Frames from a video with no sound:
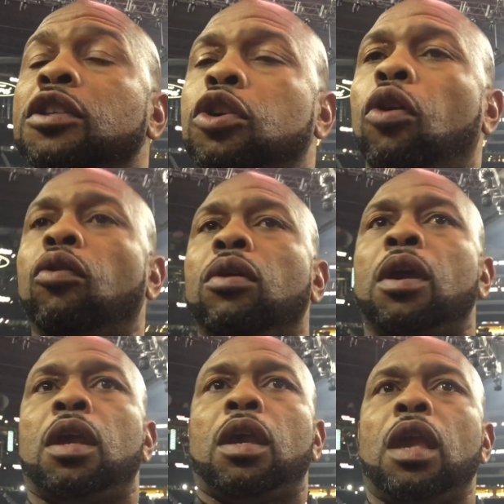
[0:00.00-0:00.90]
So
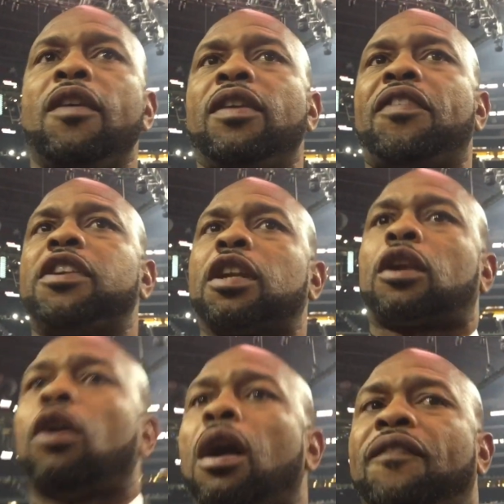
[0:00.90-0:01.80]
even if he took
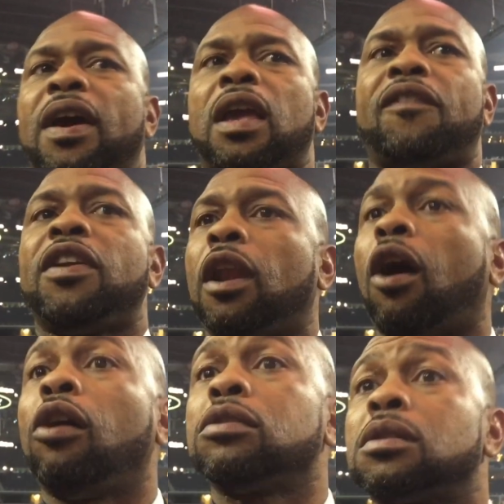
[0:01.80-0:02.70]
the Lara fight, if he
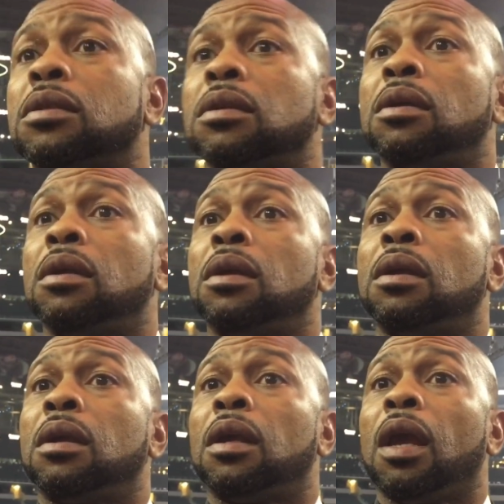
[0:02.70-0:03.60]
lost,
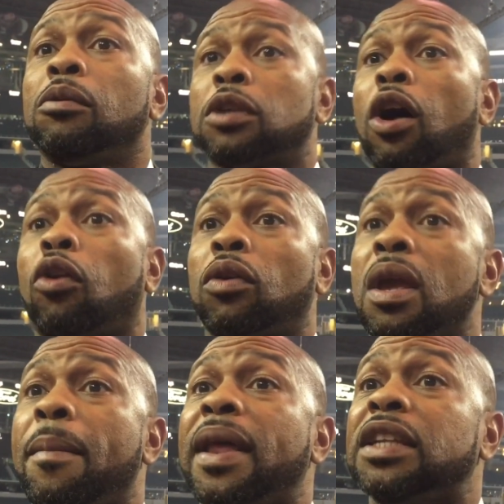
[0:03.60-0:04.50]
it was all on
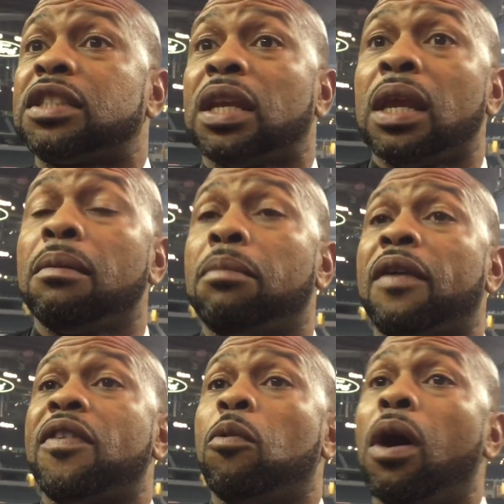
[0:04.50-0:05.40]
him and his team.
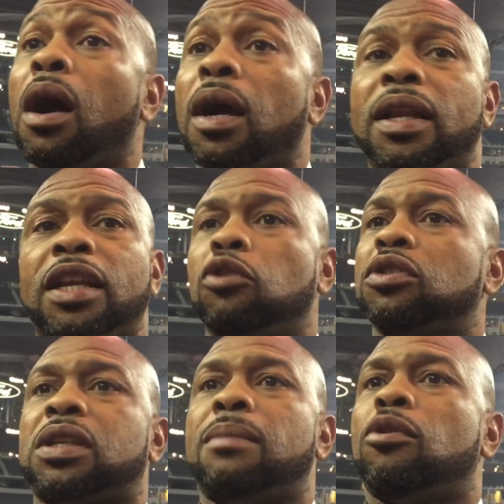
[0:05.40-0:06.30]
But if he won, it didn't do
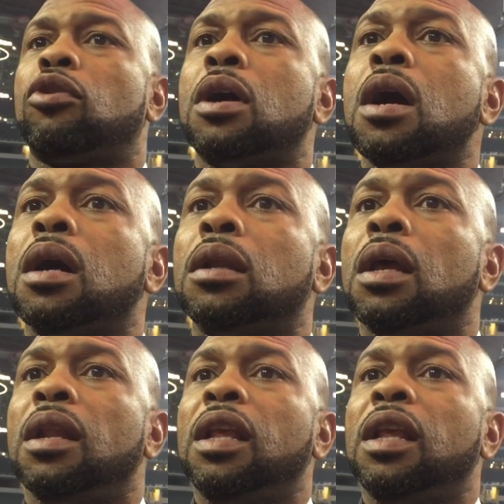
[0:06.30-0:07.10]
the team no good.